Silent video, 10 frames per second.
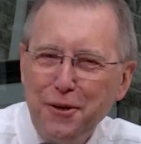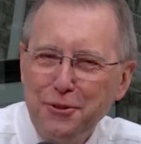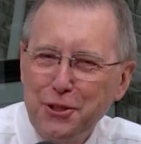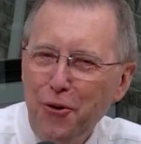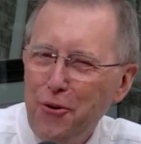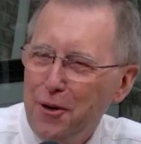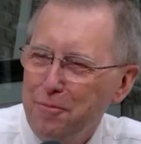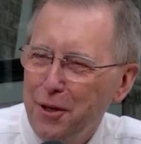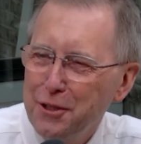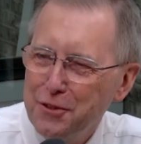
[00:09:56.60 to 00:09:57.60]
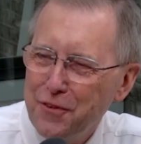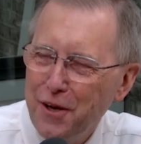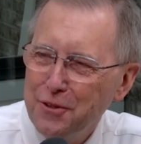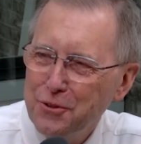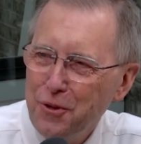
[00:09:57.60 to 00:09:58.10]
store on Burgess
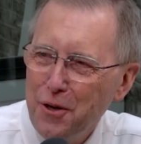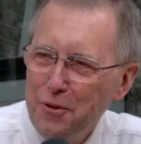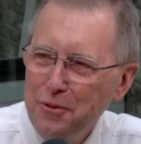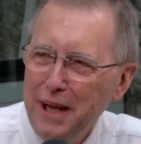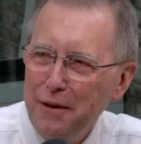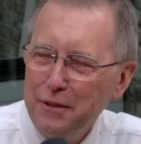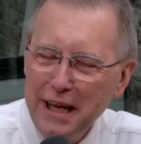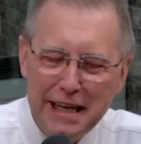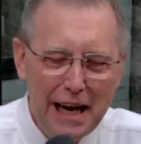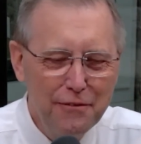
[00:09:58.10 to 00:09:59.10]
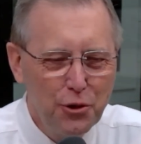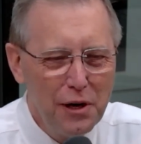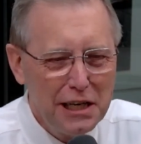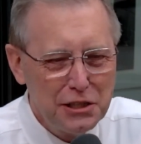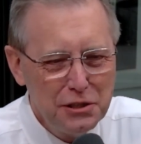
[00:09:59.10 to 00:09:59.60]
Falls Road, they gave
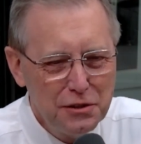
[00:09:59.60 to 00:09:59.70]
directions for